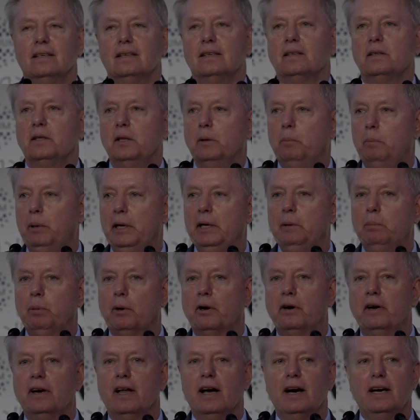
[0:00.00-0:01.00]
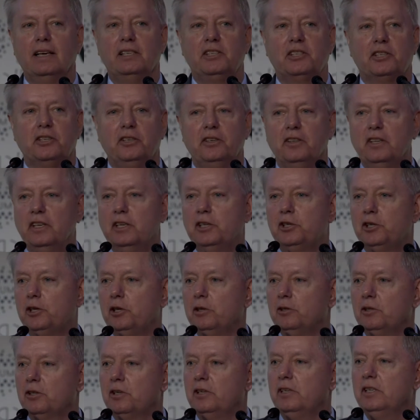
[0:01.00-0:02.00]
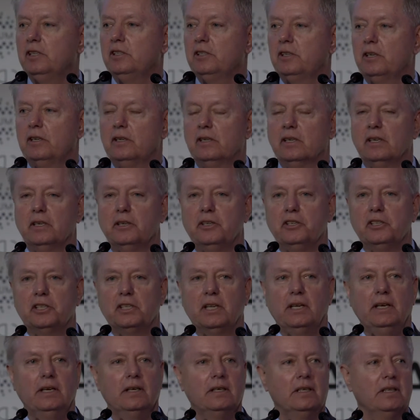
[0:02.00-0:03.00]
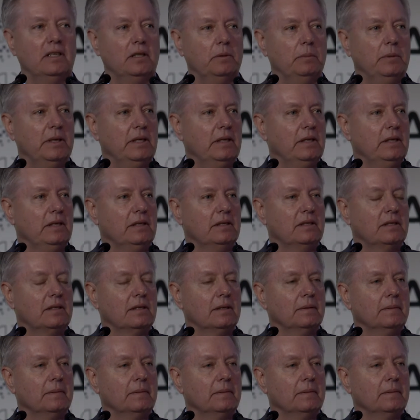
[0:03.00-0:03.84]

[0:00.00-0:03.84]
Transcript: The people are nicer and the issues are easier to understand in the Mideast.